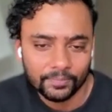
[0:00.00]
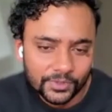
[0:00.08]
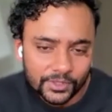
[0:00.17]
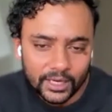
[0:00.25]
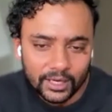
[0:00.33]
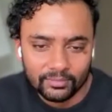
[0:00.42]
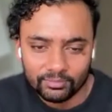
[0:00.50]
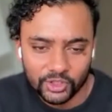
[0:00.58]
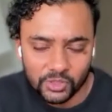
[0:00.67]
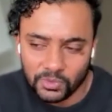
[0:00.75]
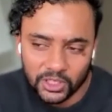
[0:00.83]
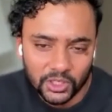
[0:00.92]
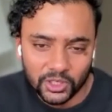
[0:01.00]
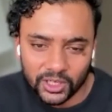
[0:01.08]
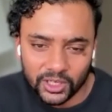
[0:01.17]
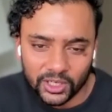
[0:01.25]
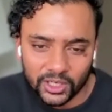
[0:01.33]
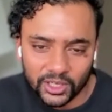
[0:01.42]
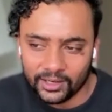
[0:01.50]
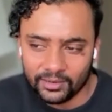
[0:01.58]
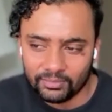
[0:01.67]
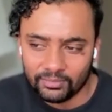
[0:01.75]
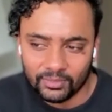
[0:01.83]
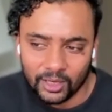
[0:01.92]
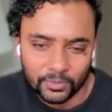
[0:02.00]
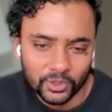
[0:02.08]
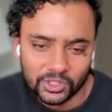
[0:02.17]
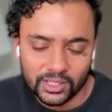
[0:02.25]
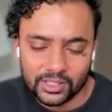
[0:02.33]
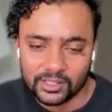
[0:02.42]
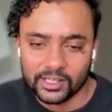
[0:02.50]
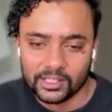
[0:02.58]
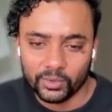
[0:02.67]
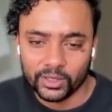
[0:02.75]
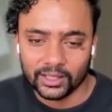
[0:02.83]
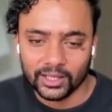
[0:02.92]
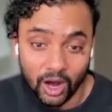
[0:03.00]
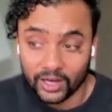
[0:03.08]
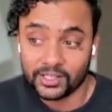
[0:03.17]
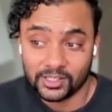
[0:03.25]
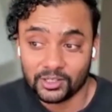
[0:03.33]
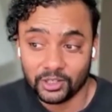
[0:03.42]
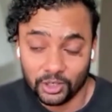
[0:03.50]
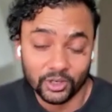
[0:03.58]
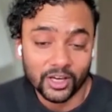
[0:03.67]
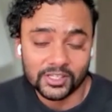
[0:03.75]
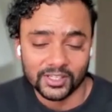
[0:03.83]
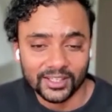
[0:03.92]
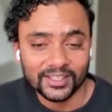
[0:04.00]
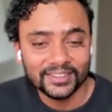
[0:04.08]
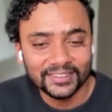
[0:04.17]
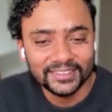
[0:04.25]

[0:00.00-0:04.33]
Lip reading: So yeah, just be curious and approach these things with honest curiosity.